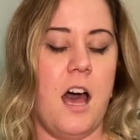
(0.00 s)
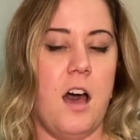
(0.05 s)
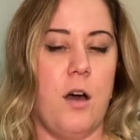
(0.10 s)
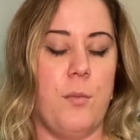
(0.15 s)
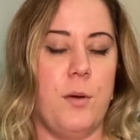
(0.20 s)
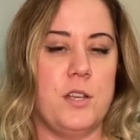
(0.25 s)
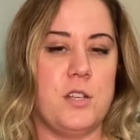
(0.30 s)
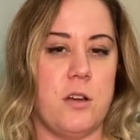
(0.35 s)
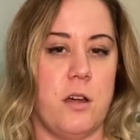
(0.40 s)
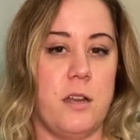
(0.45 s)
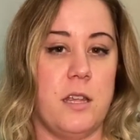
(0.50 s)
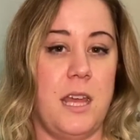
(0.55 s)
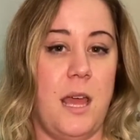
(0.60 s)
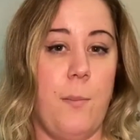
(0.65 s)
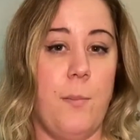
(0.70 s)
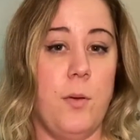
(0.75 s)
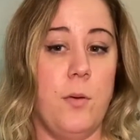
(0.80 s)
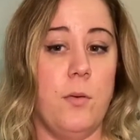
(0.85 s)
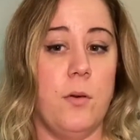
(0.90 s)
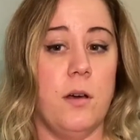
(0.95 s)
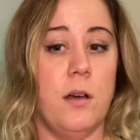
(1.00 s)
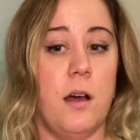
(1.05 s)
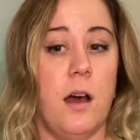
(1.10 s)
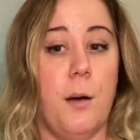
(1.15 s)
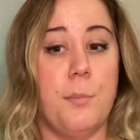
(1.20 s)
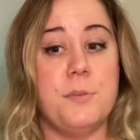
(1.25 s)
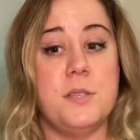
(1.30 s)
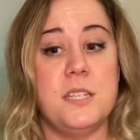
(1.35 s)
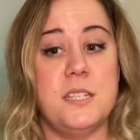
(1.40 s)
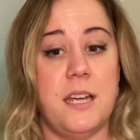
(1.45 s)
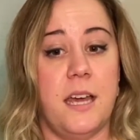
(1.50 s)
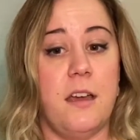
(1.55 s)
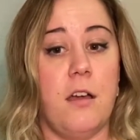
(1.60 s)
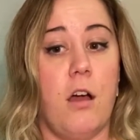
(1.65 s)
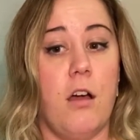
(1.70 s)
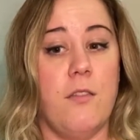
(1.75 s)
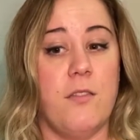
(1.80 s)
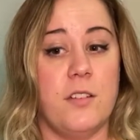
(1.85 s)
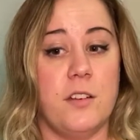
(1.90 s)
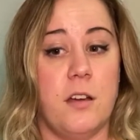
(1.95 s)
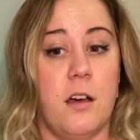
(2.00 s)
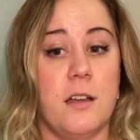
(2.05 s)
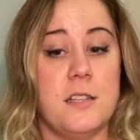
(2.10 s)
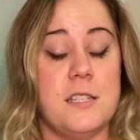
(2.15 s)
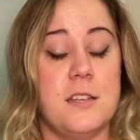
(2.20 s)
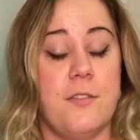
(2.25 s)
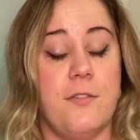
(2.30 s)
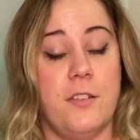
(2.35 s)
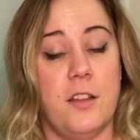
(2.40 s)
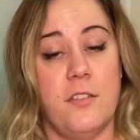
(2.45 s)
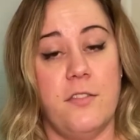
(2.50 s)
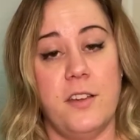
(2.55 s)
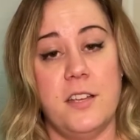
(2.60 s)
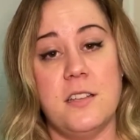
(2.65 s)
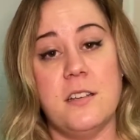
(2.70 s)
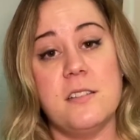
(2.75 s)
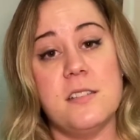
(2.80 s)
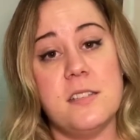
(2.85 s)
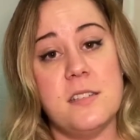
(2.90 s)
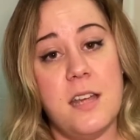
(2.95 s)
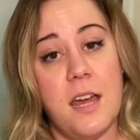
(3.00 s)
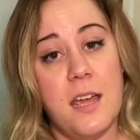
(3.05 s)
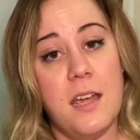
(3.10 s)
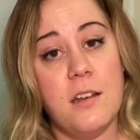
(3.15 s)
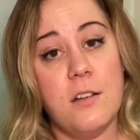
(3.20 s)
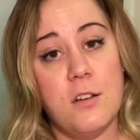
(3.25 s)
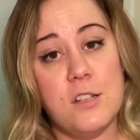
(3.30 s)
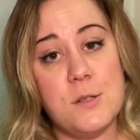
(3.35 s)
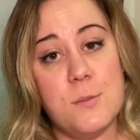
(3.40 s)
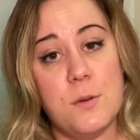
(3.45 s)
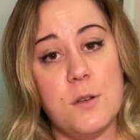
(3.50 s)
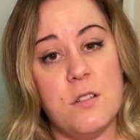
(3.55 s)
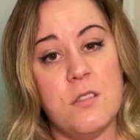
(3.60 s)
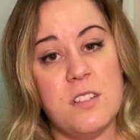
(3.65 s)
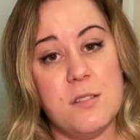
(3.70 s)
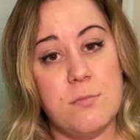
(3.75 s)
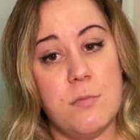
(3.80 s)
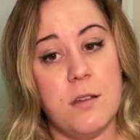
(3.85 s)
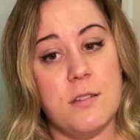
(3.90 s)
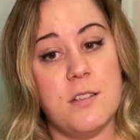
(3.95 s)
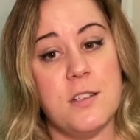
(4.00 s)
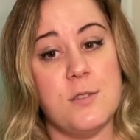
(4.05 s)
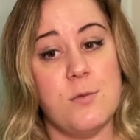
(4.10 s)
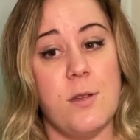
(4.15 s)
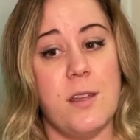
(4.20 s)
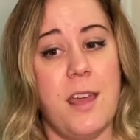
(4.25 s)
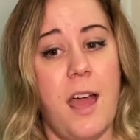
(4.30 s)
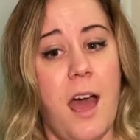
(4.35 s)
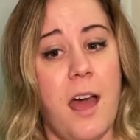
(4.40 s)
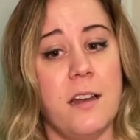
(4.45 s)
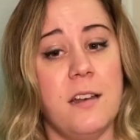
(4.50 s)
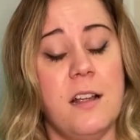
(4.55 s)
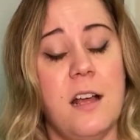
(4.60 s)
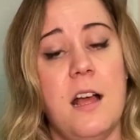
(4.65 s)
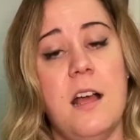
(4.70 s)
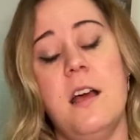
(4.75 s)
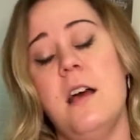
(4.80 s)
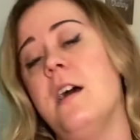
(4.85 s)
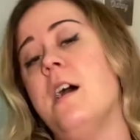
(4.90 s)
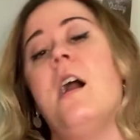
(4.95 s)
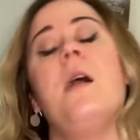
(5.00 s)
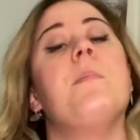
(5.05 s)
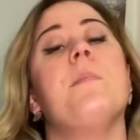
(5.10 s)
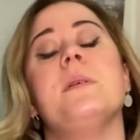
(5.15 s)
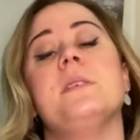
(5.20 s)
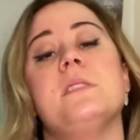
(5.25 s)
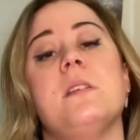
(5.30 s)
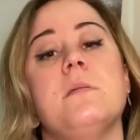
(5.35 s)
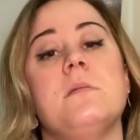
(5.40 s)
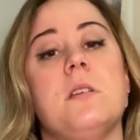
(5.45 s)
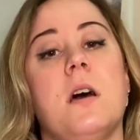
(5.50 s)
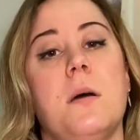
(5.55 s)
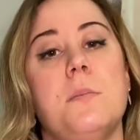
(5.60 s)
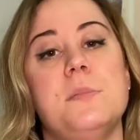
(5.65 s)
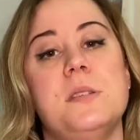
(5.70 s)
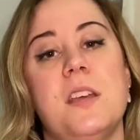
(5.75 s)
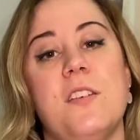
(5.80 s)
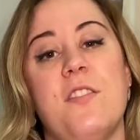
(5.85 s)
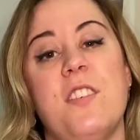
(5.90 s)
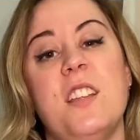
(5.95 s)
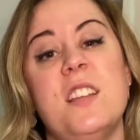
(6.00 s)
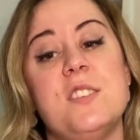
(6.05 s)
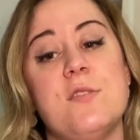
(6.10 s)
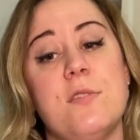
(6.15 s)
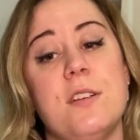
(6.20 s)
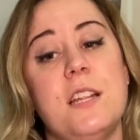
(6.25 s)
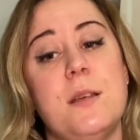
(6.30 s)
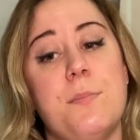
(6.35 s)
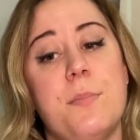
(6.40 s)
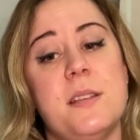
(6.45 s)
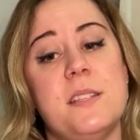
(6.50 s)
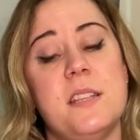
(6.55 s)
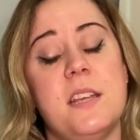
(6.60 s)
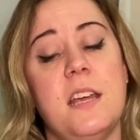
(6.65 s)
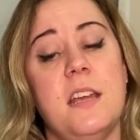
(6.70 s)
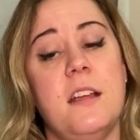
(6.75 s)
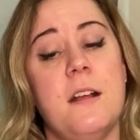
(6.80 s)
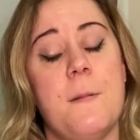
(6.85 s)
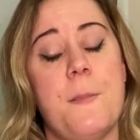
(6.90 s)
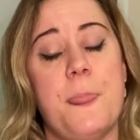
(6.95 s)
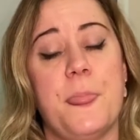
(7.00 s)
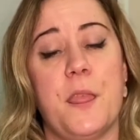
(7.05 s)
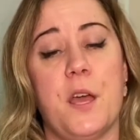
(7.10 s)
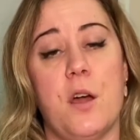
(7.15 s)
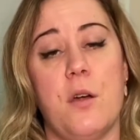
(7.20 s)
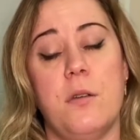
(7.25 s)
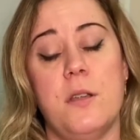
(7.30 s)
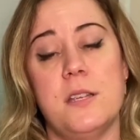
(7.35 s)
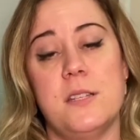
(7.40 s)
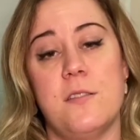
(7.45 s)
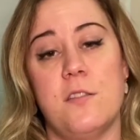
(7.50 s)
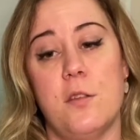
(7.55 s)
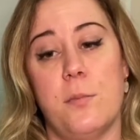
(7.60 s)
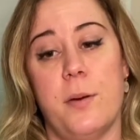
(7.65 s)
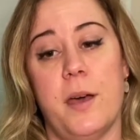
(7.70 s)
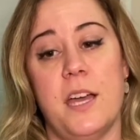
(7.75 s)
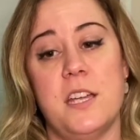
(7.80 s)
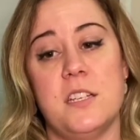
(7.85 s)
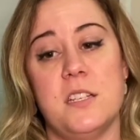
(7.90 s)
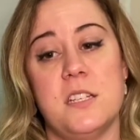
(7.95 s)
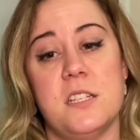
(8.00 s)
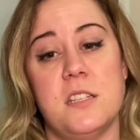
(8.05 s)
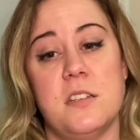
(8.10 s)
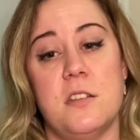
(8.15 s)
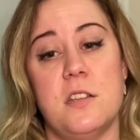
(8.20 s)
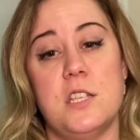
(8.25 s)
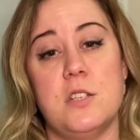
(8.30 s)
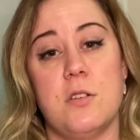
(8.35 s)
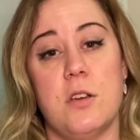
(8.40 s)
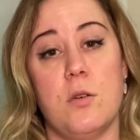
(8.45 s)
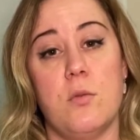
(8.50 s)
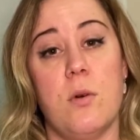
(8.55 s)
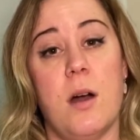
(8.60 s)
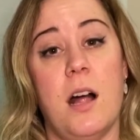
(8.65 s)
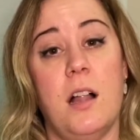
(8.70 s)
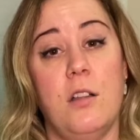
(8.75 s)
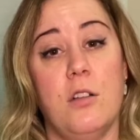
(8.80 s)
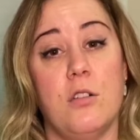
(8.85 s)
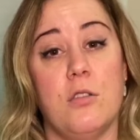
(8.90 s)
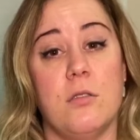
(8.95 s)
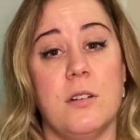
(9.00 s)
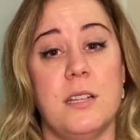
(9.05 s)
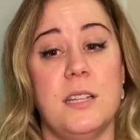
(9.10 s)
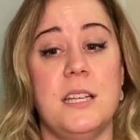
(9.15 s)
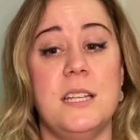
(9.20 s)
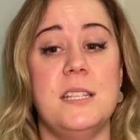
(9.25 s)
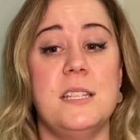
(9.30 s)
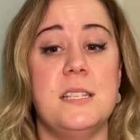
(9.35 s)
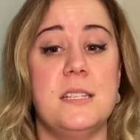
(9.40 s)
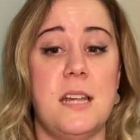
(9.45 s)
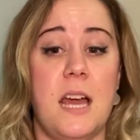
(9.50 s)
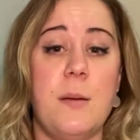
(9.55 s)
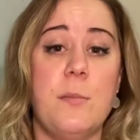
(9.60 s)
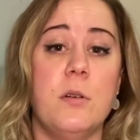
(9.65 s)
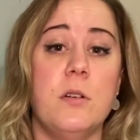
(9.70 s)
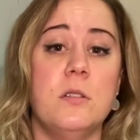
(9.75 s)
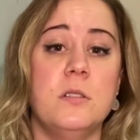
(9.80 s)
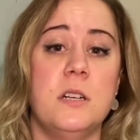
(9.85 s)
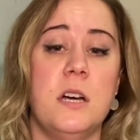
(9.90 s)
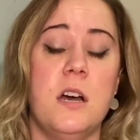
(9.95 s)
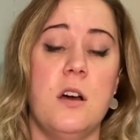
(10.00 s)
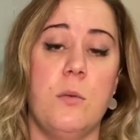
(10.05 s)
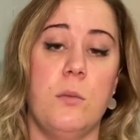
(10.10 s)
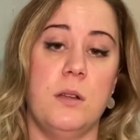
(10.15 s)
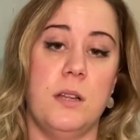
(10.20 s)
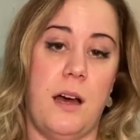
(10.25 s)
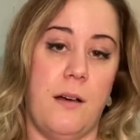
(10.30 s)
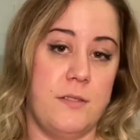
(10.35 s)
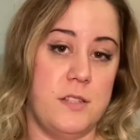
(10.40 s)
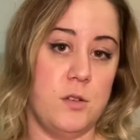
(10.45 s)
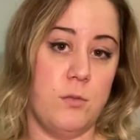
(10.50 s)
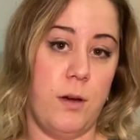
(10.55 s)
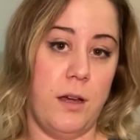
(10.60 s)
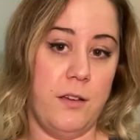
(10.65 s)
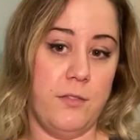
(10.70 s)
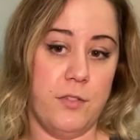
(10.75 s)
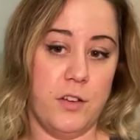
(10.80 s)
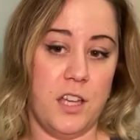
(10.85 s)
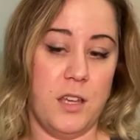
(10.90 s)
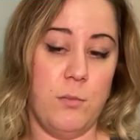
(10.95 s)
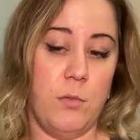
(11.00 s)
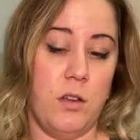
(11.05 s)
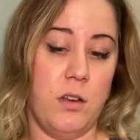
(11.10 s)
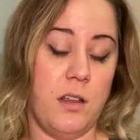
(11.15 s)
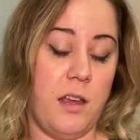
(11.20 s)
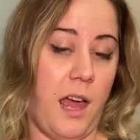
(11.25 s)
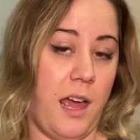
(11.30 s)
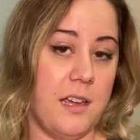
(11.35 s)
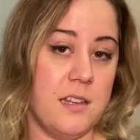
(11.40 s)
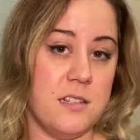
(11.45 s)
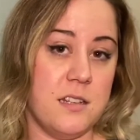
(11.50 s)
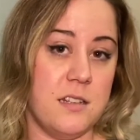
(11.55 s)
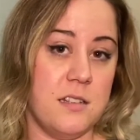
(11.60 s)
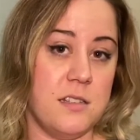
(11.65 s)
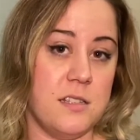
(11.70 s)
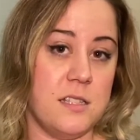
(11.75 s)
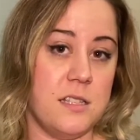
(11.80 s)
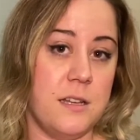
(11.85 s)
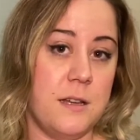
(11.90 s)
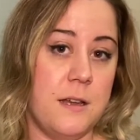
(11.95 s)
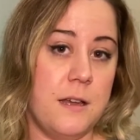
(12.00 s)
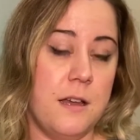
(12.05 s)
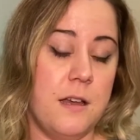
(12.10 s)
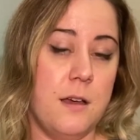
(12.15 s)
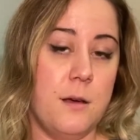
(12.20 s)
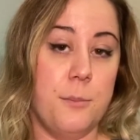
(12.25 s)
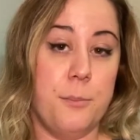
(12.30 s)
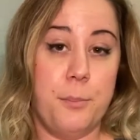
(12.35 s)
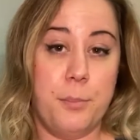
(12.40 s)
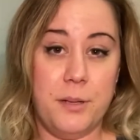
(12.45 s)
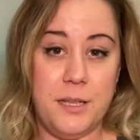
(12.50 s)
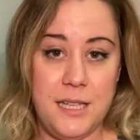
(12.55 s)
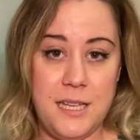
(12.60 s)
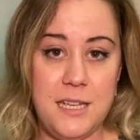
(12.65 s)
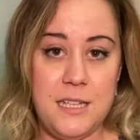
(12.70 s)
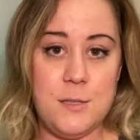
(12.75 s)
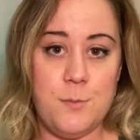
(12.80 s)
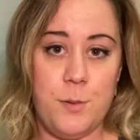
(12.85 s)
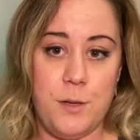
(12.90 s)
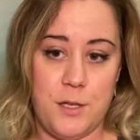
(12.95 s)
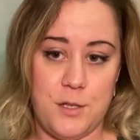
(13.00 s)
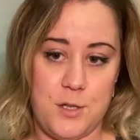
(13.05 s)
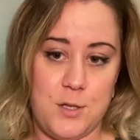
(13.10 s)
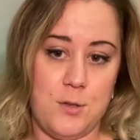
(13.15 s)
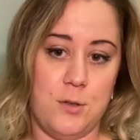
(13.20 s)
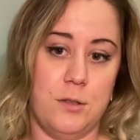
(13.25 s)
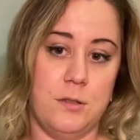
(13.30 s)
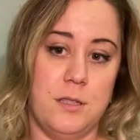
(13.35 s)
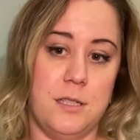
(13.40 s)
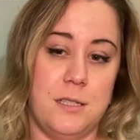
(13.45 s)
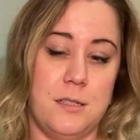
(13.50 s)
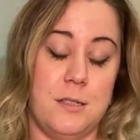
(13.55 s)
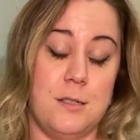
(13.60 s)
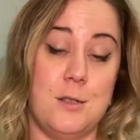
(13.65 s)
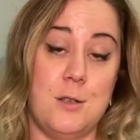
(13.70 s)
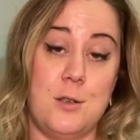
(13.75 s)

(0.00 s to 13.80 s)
We try to keep you up to date overnight if Fluffy does stay in hospital as much as we can. But sometimes if it is really busy, the owners of the patients that are doing well or at least stable will have to wait for communications. Please be assured this does